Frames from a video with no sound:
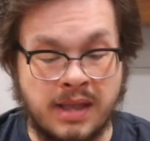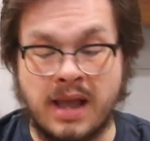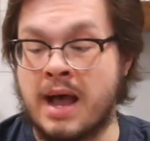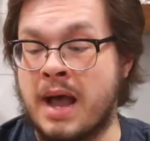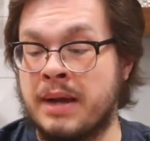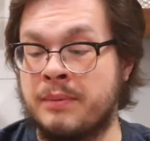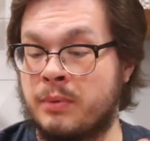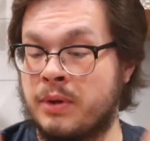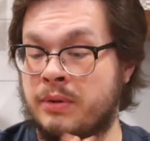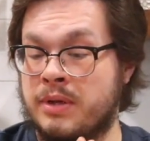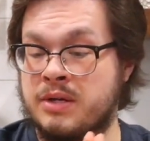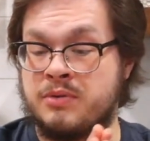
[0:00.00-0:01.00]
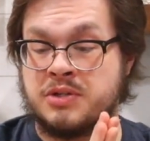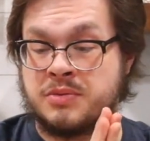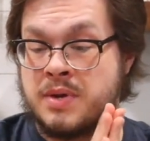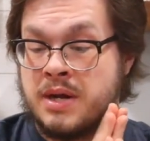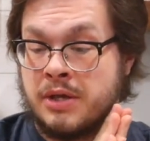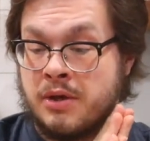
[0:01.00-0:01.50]
I really just
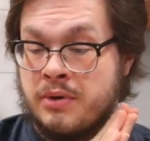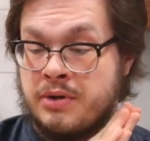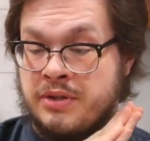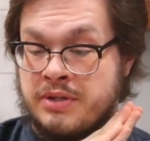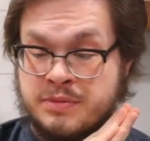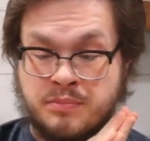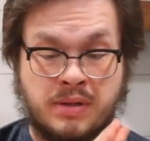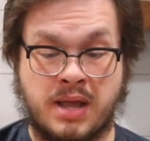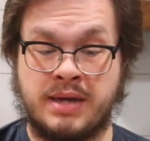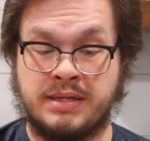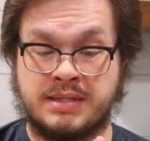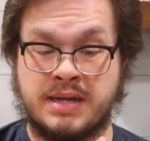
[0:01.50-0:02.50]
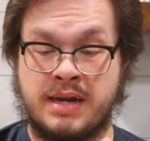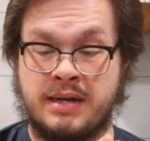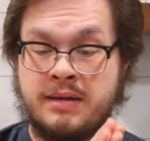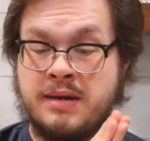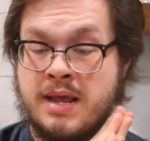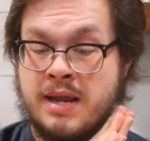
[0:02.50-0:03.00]
want to go into this
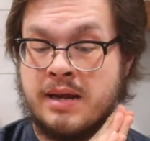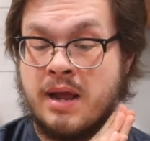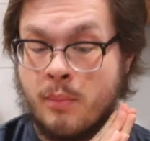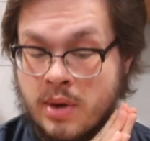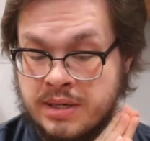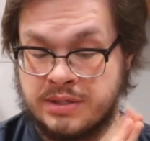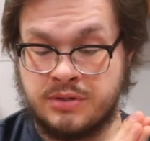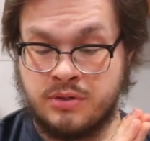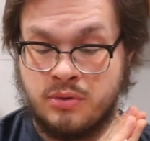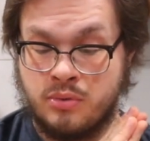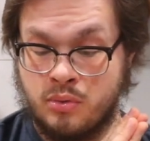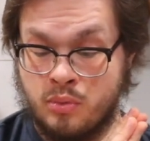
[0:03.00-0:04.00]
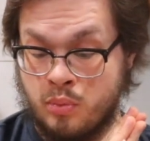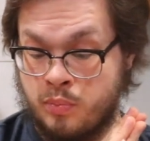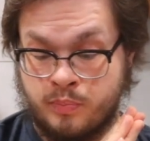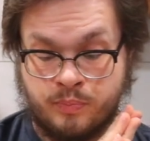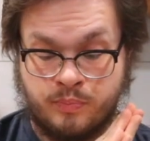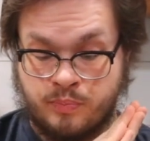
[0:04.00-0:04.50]
blindsided, and I want to
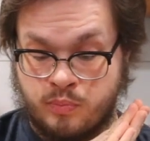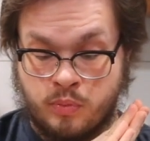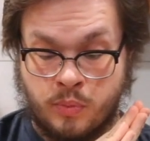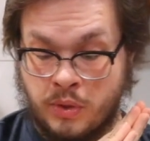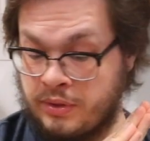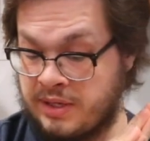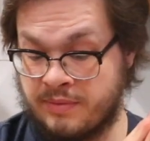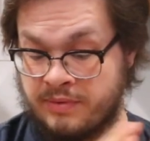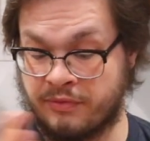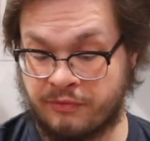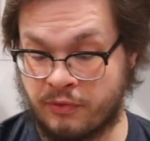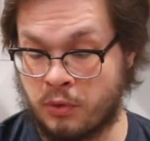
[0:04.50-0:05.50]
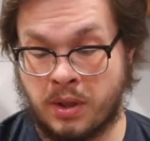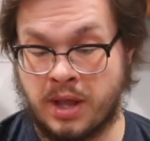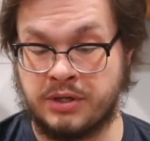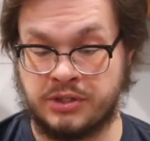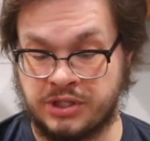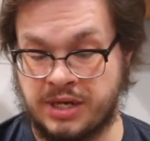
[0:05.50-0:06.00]
really give it a
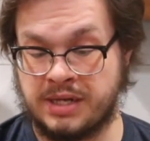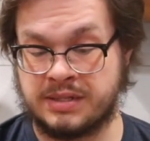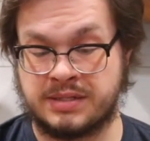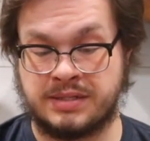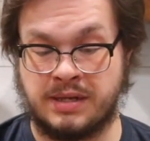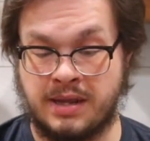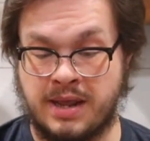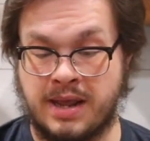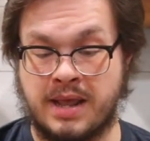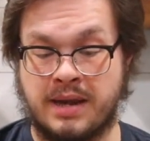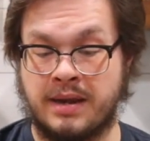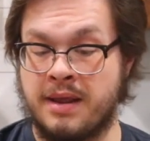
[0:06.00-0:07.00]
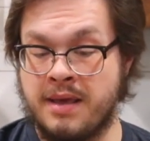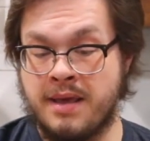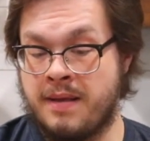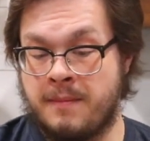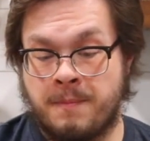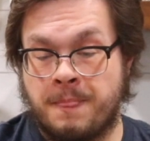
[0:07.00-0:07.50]
full-on chance, and
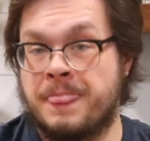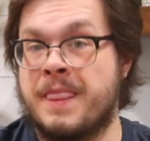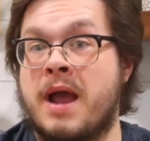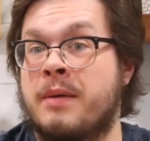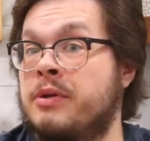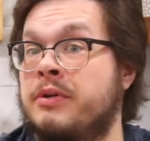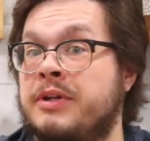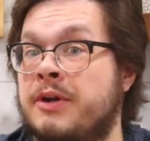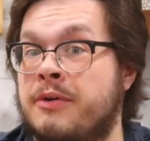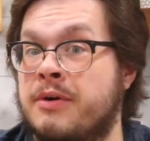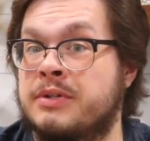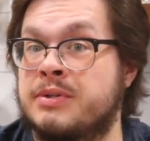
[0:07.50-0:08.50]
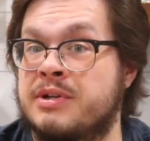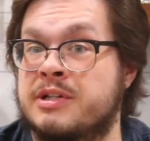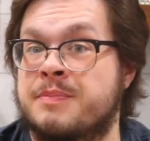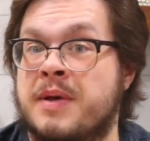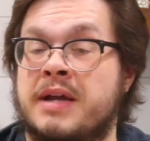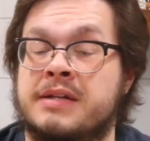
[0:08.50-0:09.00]
I really don't know what to
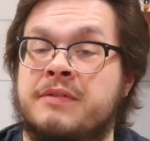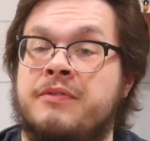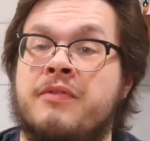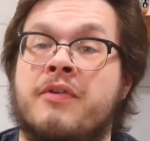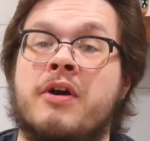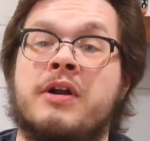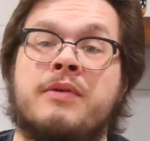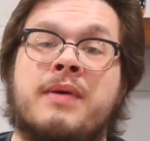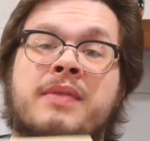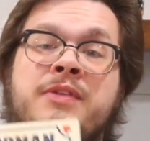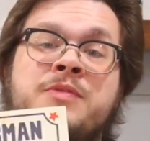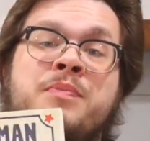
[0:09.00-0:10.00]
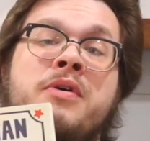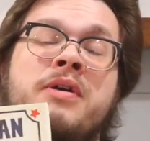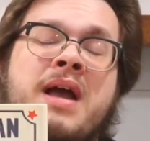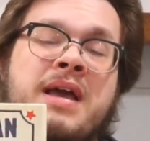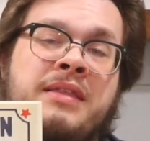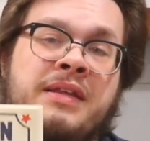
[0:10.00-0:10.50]
expect. If you've already read this
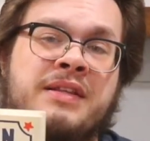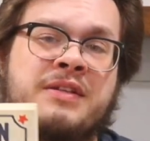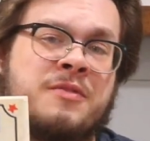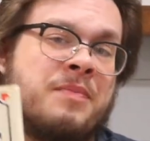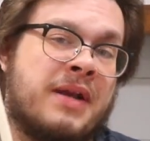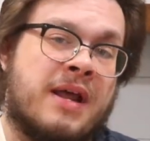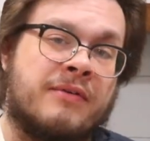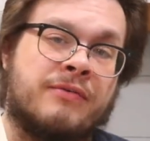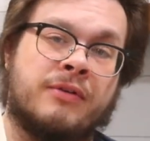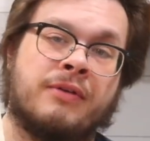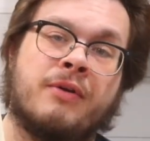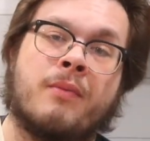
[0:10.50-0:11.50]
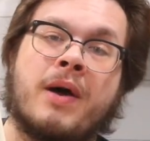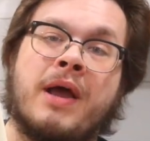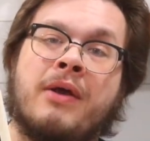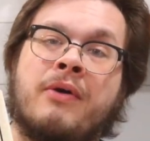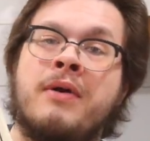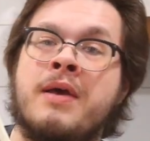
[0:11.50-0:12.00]
book, I think this has been out for a little
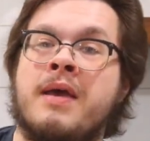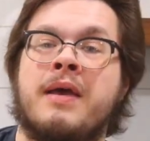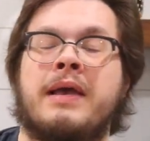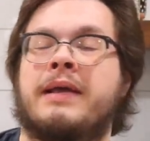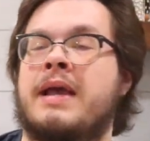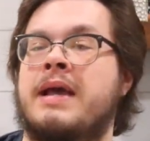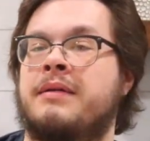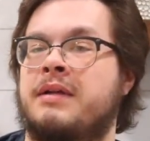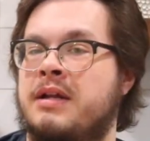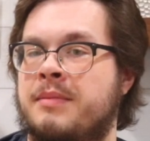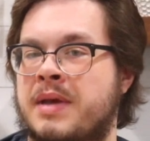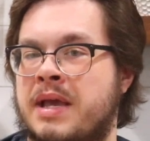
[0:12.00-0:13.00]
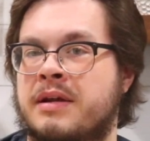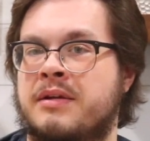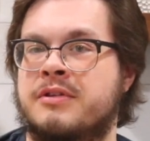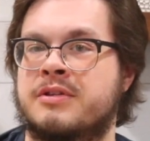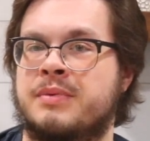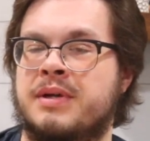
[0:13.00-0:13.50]
while. Again, getting back into
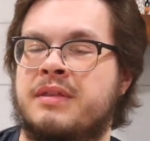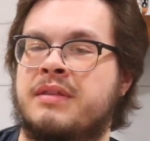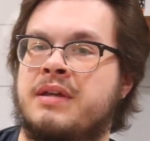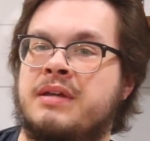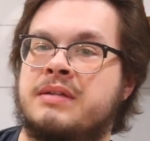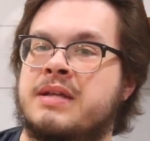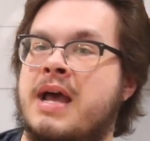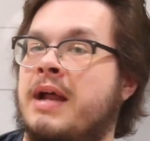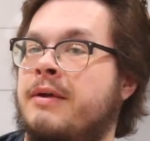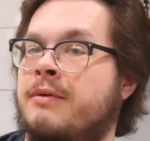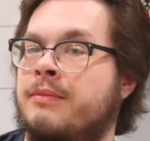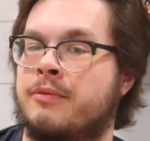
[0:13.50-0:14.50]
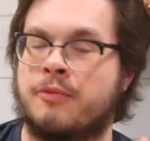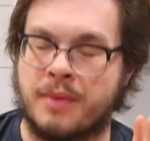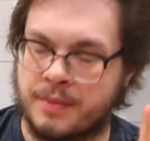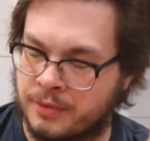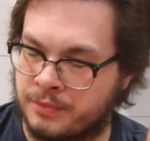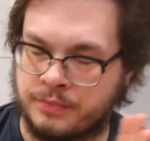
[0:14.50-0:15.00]
the swing of things, I don't
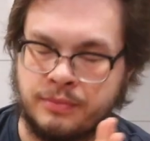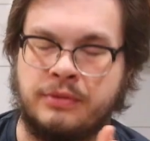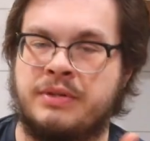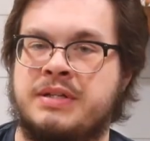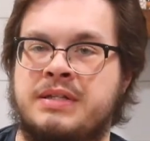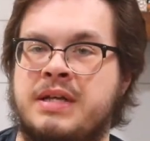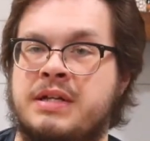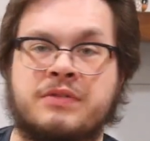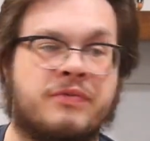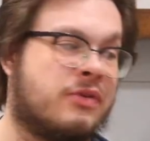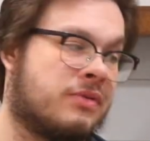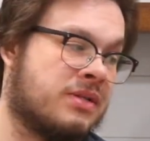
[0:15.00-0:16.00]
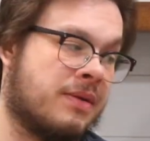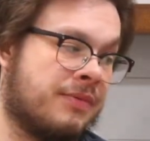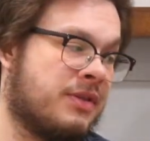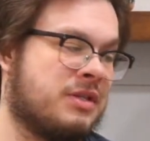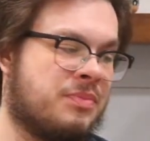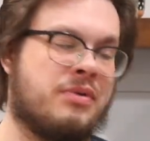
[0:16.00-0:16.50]
remember release dates for some of
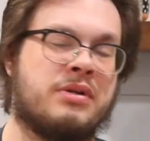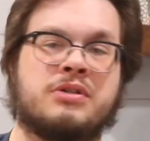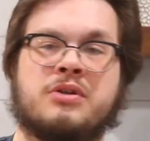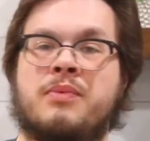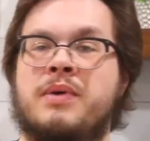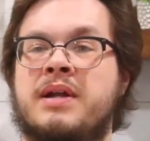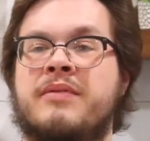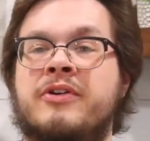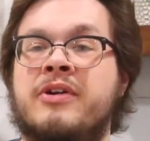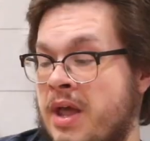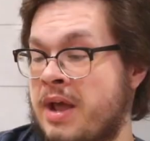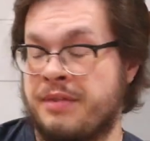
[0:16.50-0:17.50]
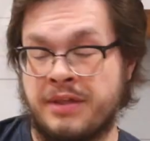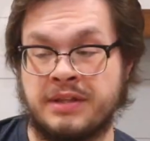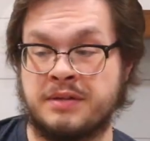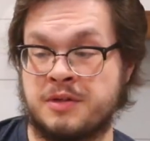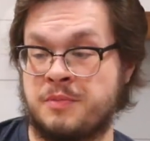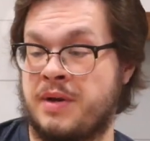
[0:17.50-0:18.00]
these books or whatever. I think
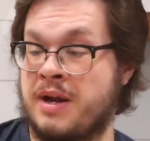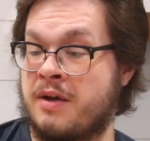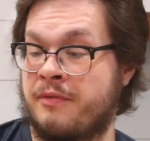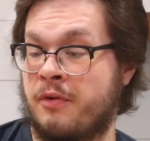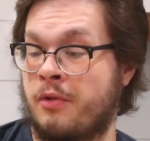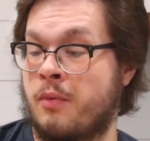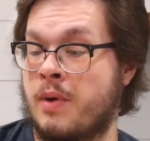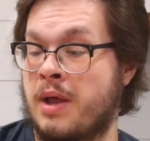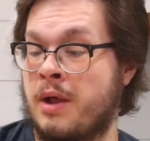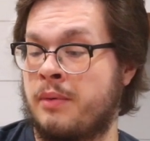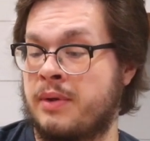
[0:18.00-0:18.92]
this has been out for a little while.